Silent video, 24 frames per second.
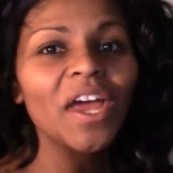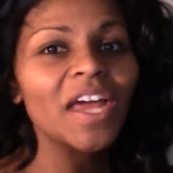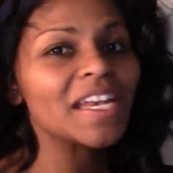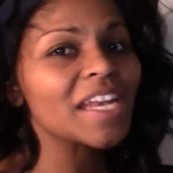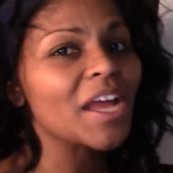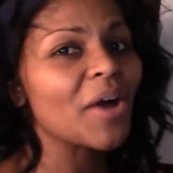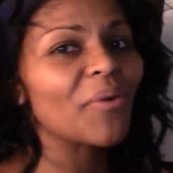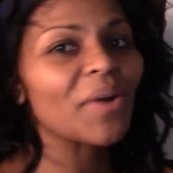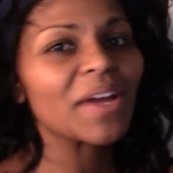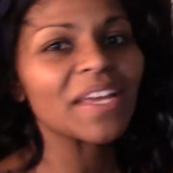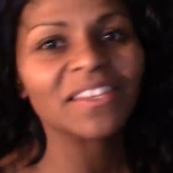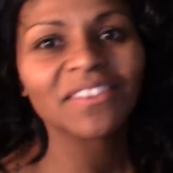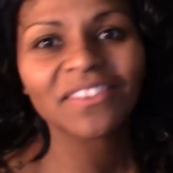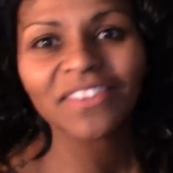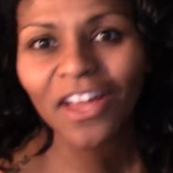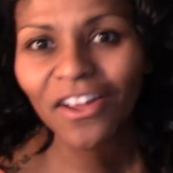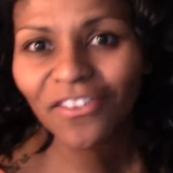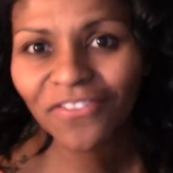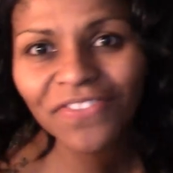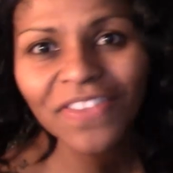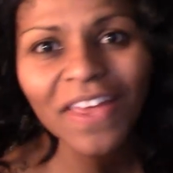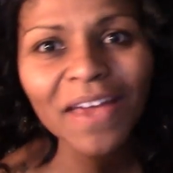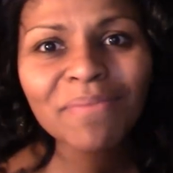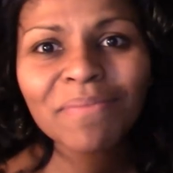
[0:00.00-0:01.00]
Now, I
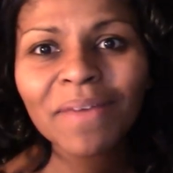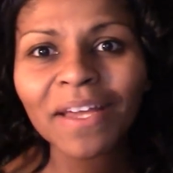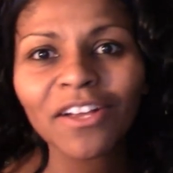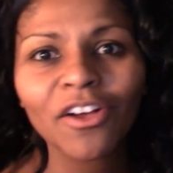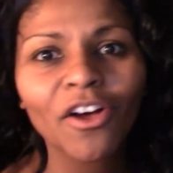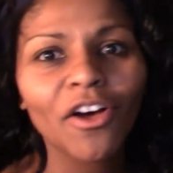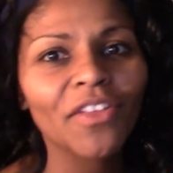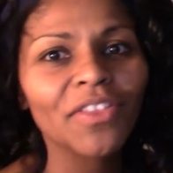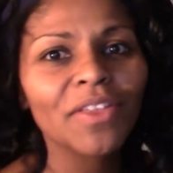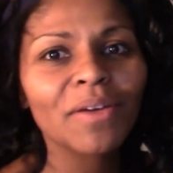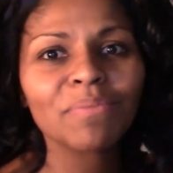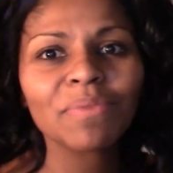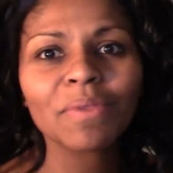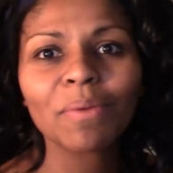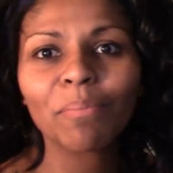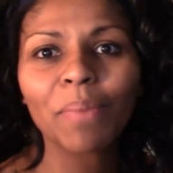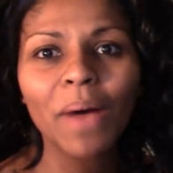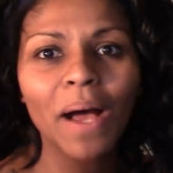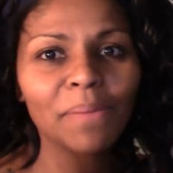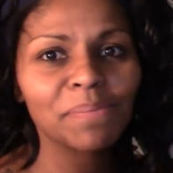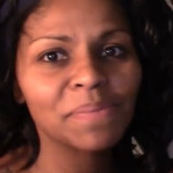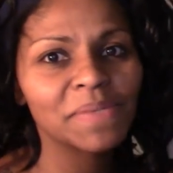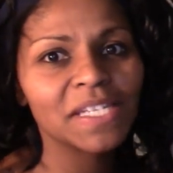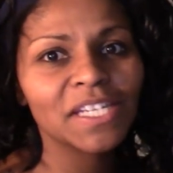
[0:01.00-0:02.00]
love them. I call them the
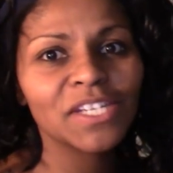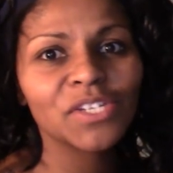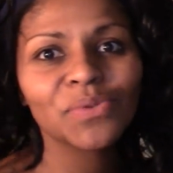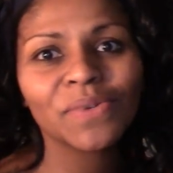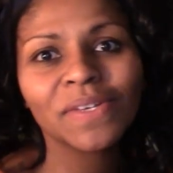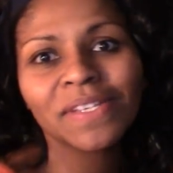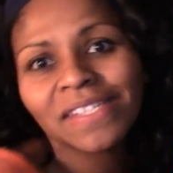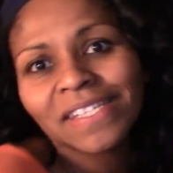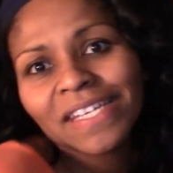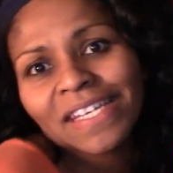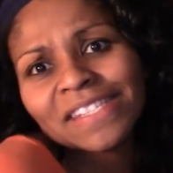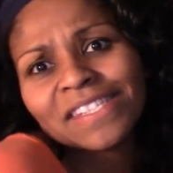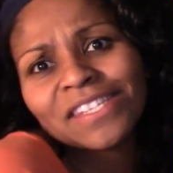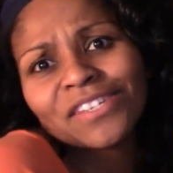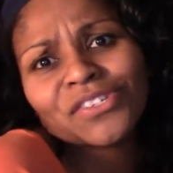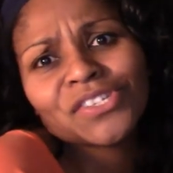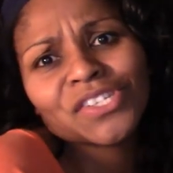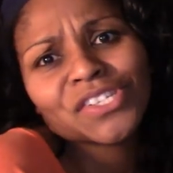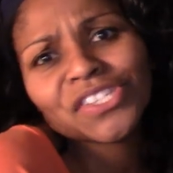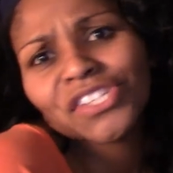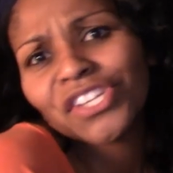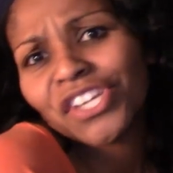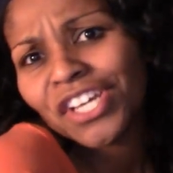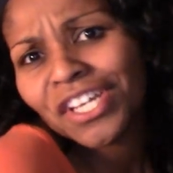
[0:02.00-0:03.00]
Bopsy twins because they're
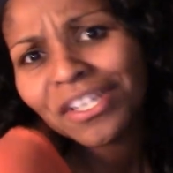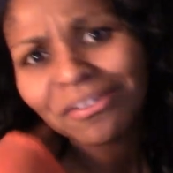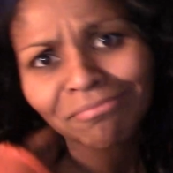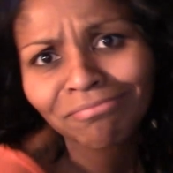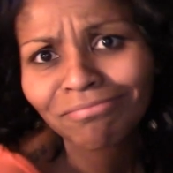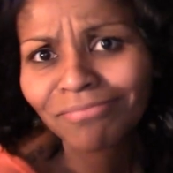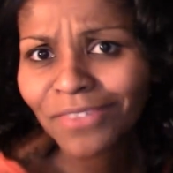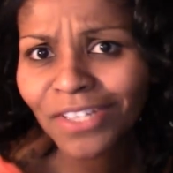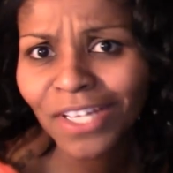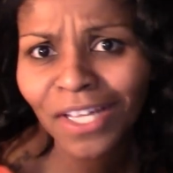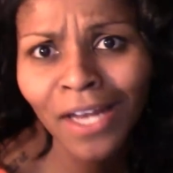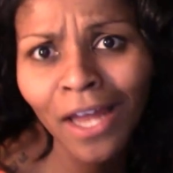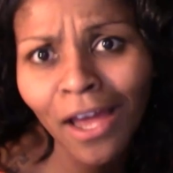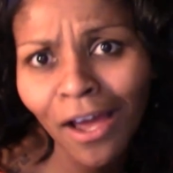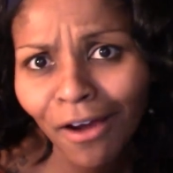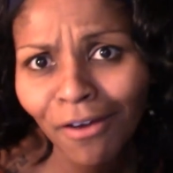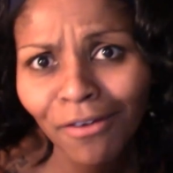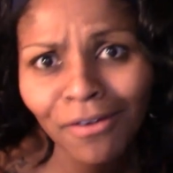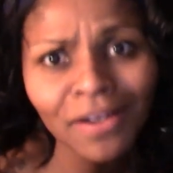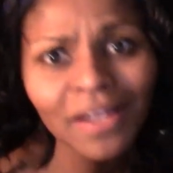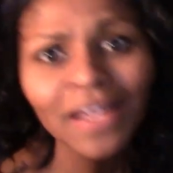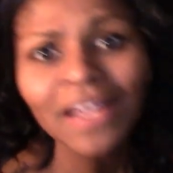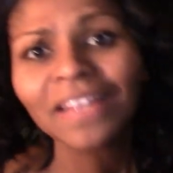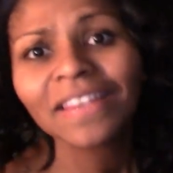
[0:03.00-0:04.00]
just good, you
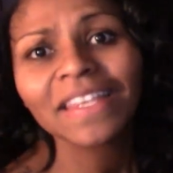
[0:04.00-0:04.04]
know?